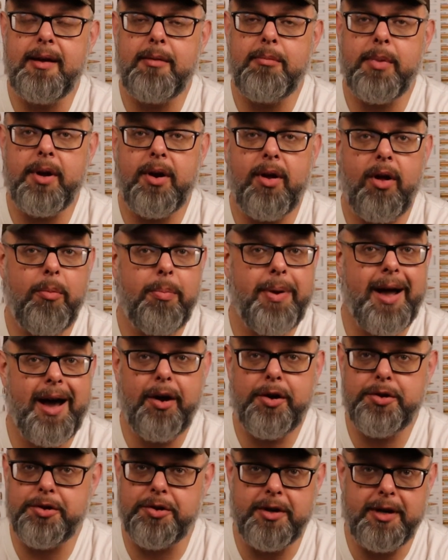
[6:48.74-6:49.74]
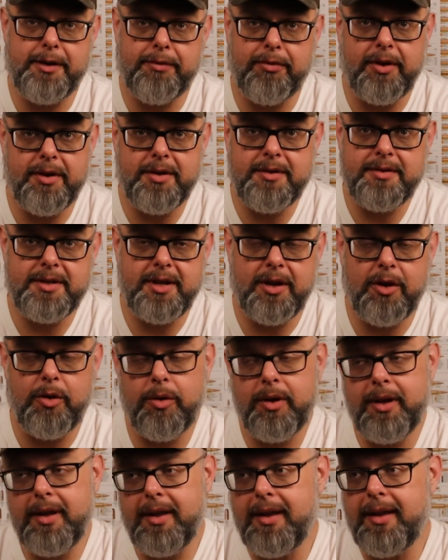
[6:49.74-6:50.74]
but all powders are different.
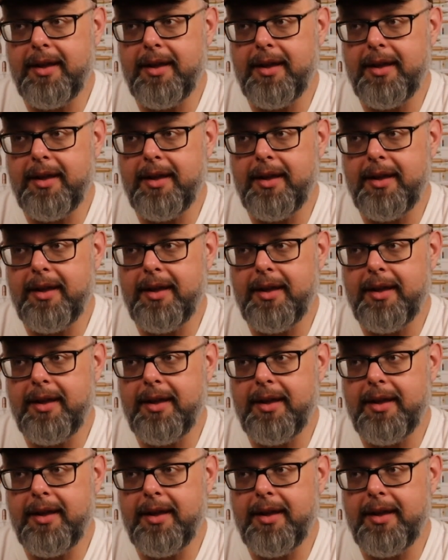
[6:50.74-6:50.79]
So